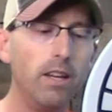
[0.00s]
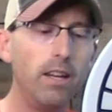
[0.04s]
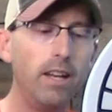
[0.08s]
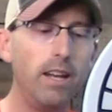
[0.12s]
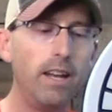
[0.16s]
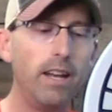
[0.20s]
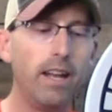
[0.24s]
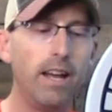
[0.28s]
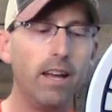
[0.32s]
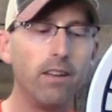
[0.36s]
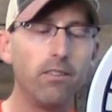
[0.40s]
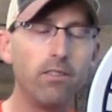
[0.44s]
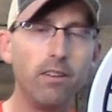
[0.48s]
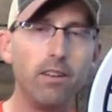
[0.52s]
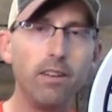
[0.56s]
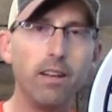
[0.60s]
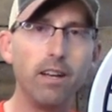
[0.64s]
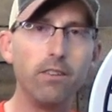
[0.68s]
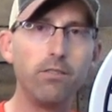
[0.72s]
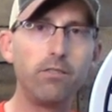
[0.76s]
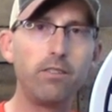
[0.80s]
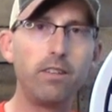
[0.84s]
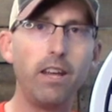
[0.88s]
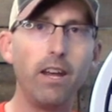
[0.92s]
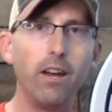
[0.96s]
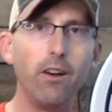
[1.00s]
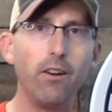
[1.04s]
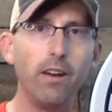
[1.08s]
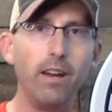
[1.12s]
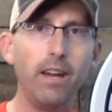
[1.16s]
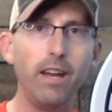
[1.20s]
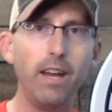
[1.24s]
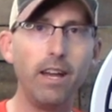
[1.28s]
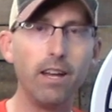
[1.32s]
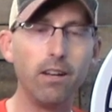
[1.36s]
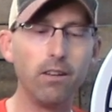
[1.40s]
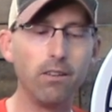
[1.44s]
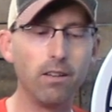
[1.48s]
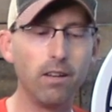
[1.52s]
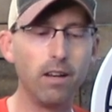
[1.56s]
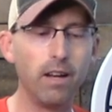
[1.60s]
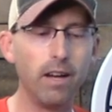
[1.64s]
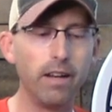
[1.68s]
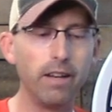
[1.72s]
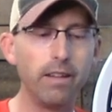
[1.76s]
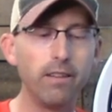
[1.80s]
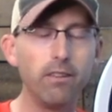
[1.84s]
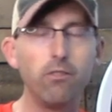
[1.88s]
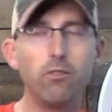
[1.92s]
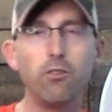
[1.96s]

and it has a nice carry handle on it